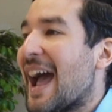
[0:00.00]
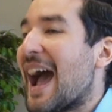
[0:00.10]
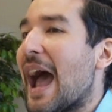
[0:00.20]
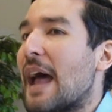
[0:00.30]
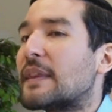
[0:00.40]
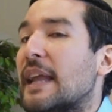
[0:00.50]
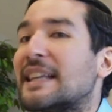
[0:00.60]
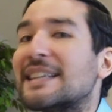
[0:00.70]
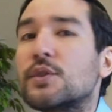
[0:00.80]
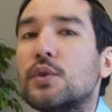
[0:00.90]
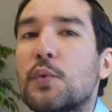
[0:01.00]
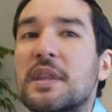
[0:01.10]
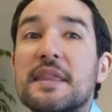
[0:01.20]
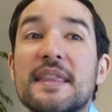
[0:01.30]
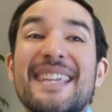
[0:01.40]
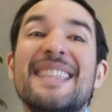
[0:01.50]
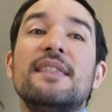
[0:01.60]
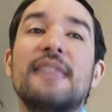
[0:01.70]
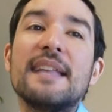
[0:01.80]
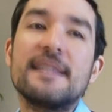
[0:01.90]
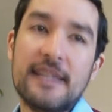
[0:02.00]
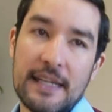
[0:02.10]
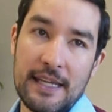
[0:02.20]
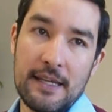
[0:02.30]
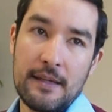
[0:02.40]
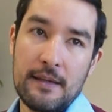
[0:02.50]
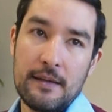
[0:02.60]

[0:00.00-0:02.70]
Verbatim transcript: and it has to do with the intensity.